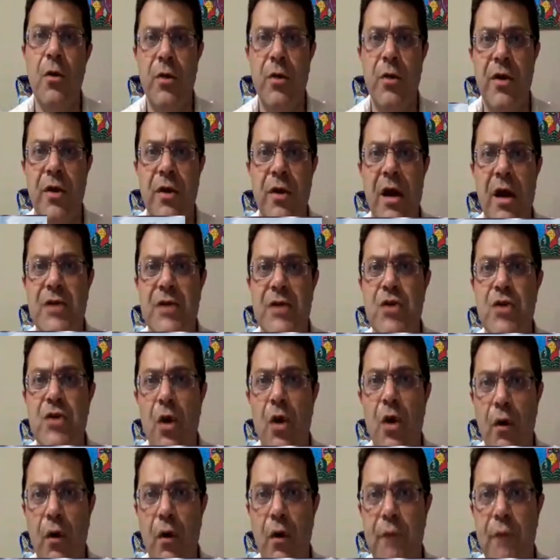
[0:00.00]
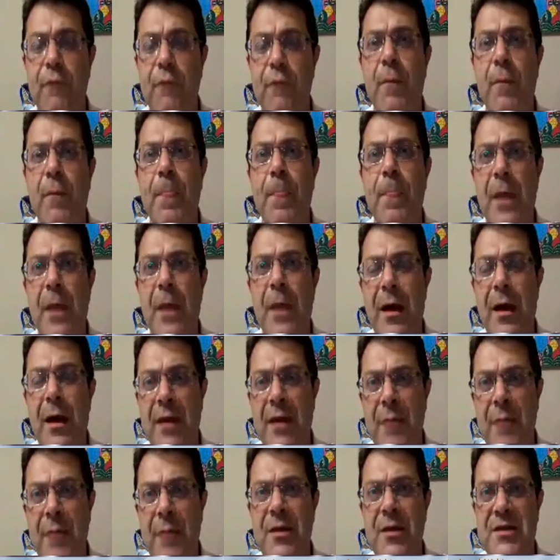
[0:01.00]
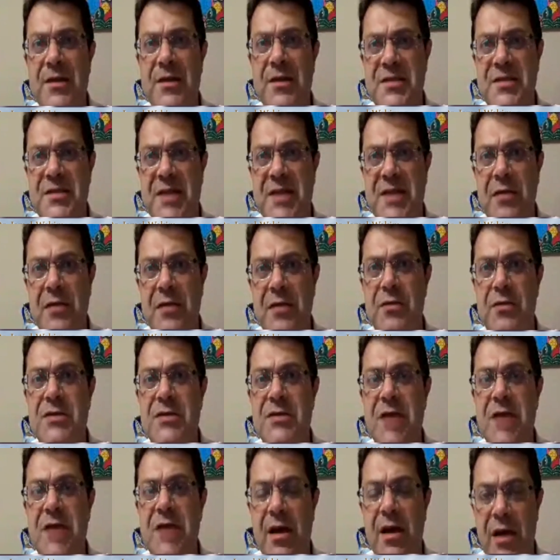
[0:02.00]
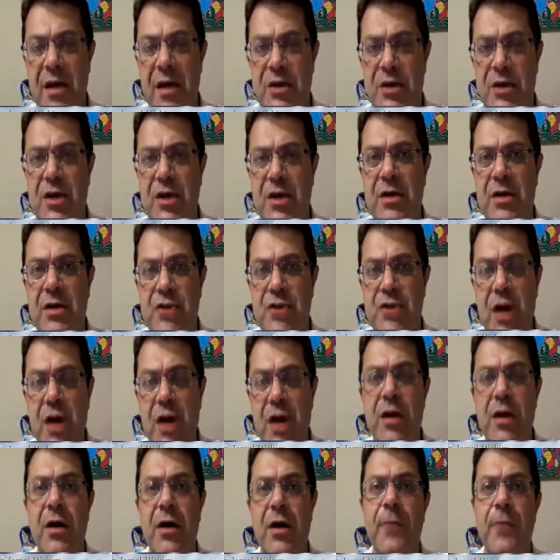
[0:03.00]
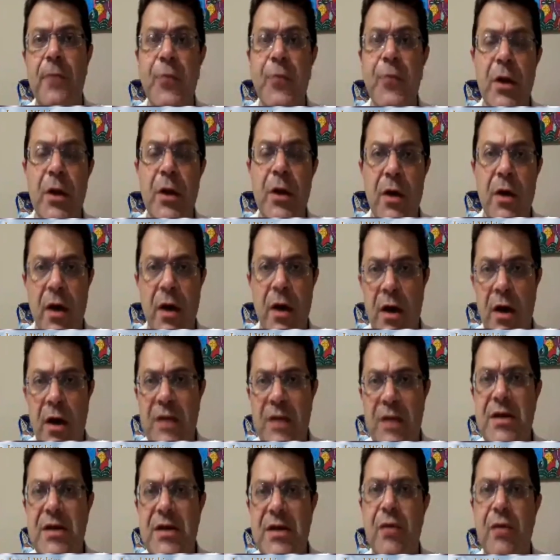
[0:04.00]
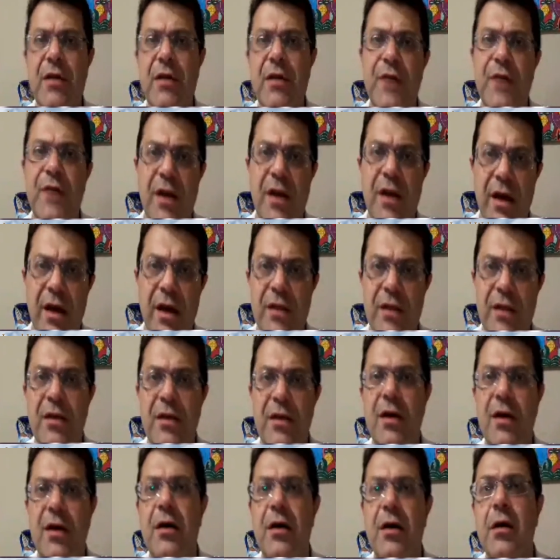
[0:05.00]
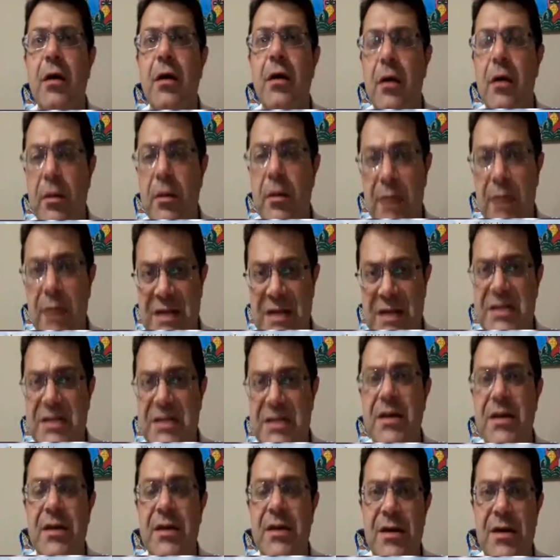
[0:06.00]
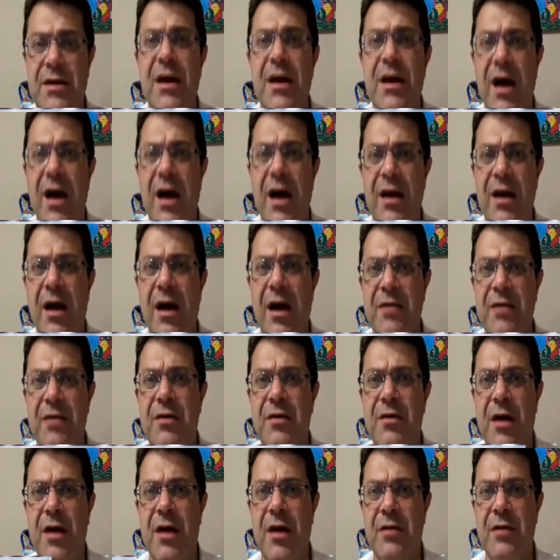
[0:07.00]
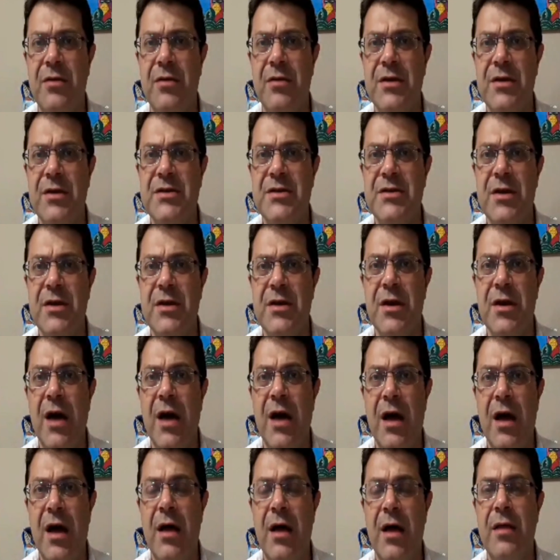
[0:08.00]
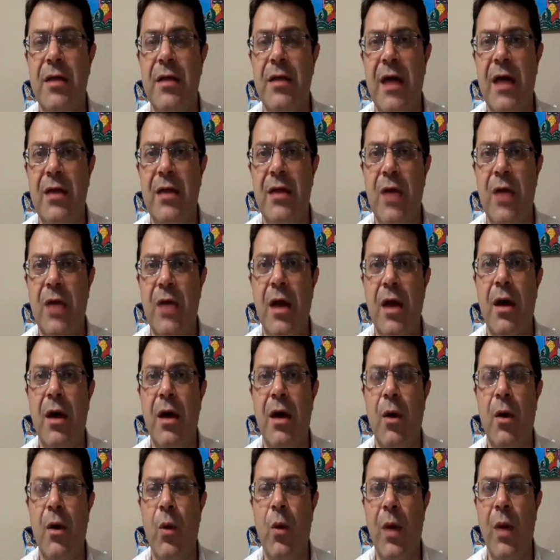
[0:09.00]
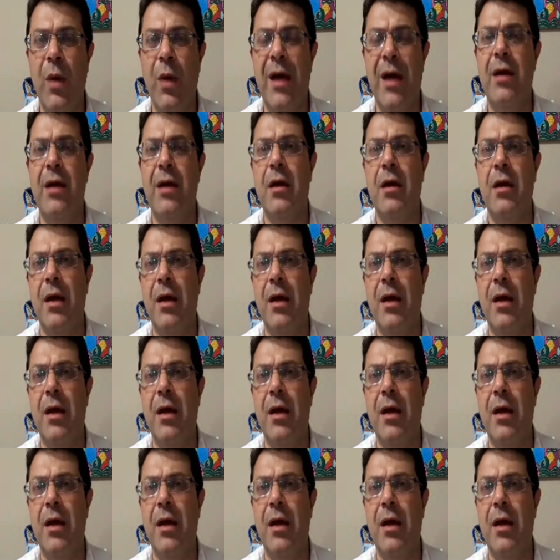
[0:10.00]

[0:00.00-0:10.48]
with the rise of capitalist centers like Russia, China, South Africa, India, Brazil, and other countries that they were